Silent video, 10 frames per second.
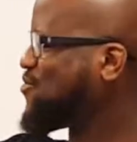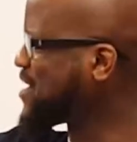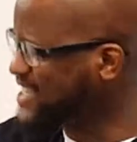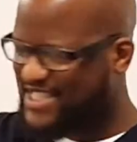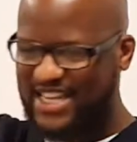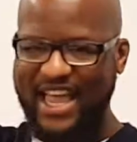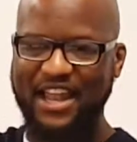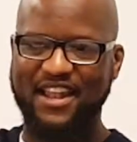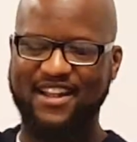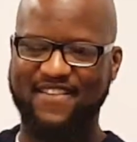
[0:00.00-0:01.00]

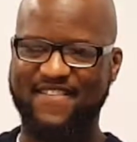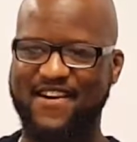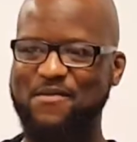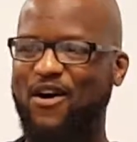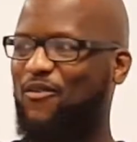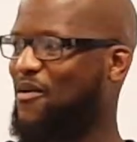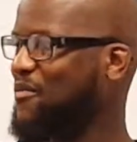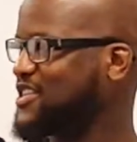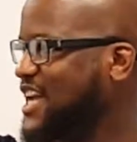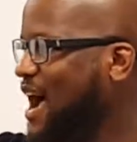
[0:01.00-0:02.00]
Reset. Come on, one
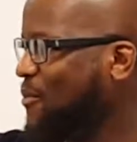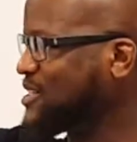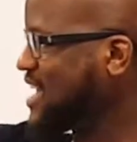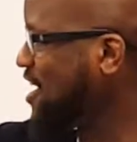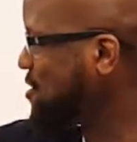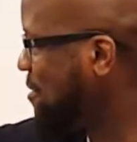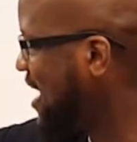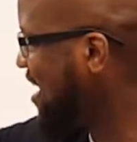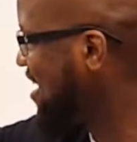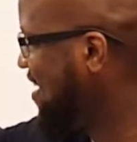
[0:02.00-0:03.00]
more time. What's the other
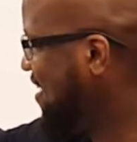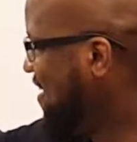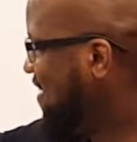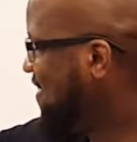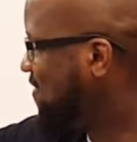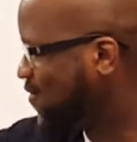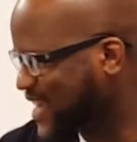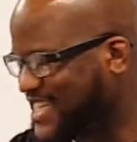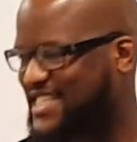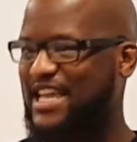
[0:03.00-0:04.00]
button?
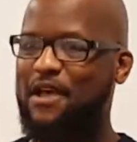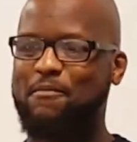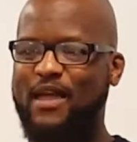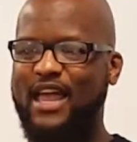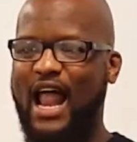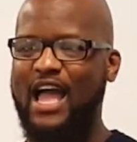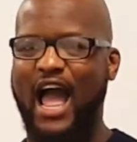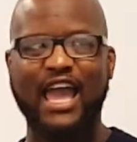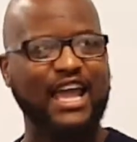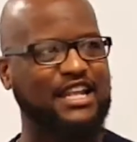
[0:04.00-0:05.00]
Reset, man.
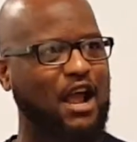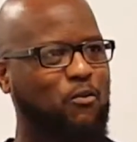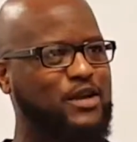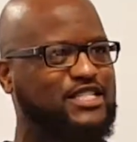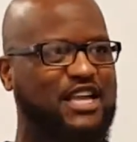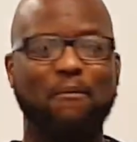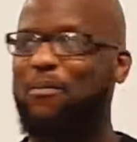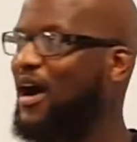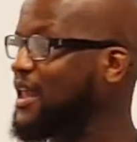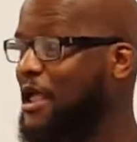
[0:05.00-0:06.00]
I hit that reset
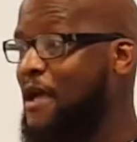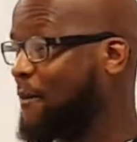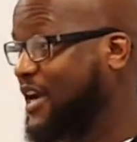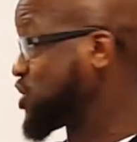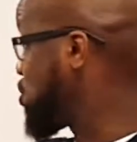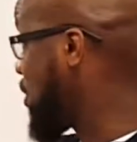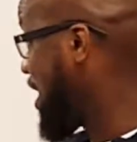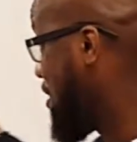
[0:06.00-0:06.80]
button because you ain't